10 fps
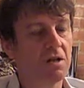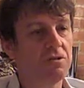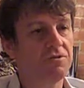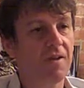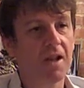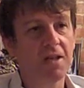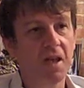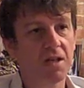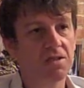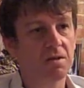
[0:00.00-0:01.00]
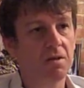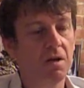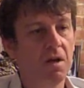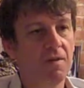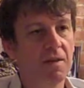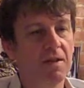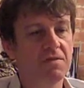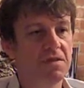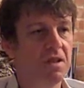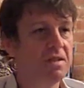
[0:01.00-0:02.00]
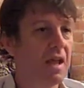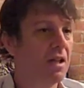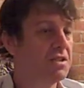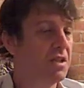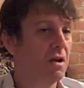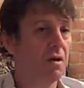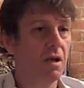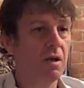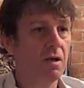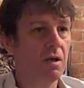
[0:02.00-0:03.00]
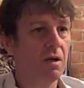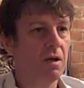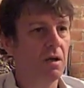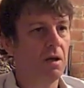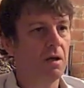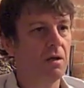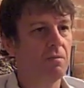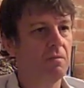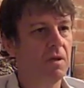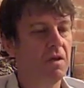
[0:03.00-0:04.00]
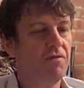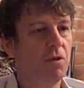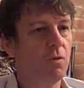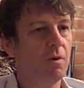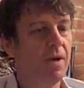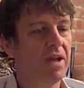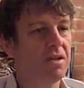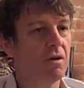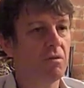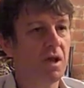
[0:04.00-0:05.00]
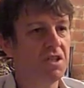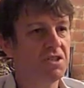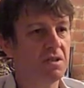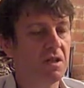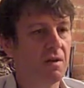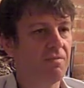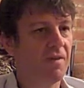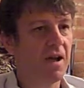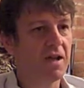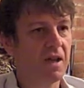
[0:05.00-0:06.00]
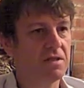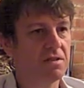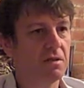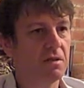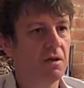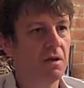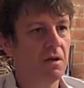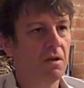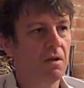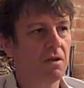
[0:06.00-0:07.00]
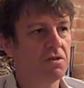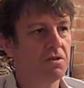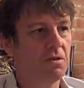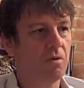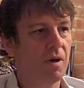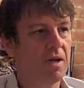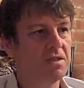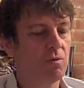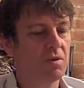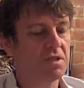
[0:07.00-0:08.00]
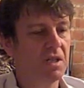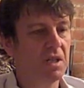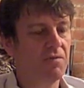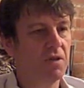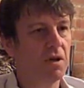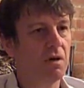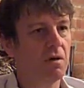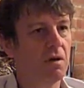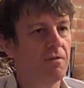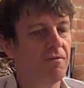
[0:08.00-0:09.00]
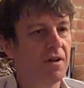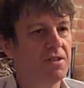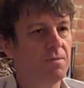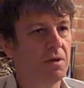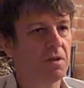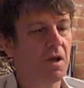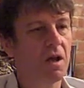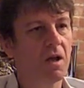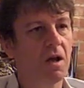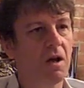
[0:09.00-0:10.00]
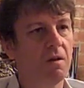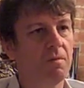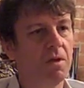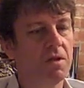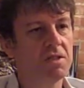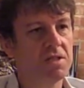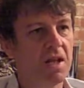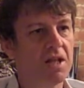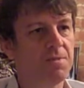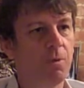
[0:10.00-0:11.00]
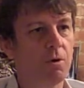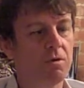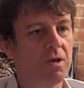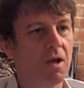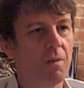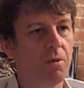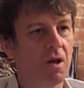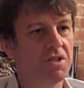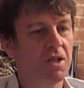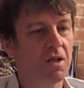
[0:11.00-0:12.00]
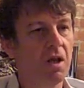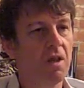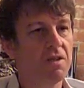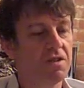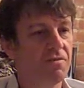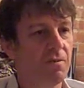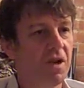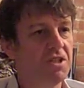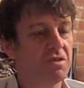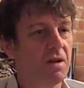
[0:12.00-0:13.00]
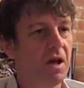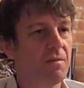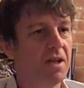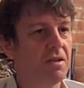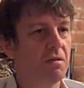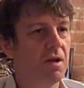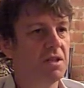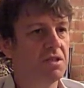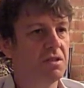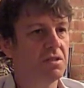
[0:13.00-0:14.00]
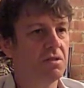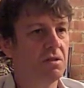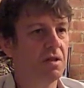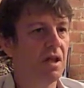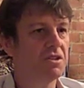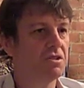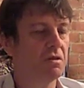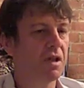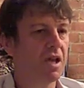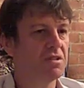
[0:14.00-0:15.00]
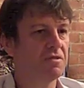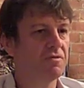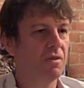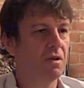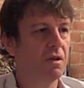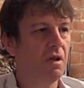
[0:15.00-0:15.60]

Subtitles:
who's fighting cancer that lives in the Dallas area, if you want to make a donation to help fight cancer, those are two ways. And once again, if you go to facebook.com/portrait.project, there's information on how to make donations to the Dallas Children's Cancer Fund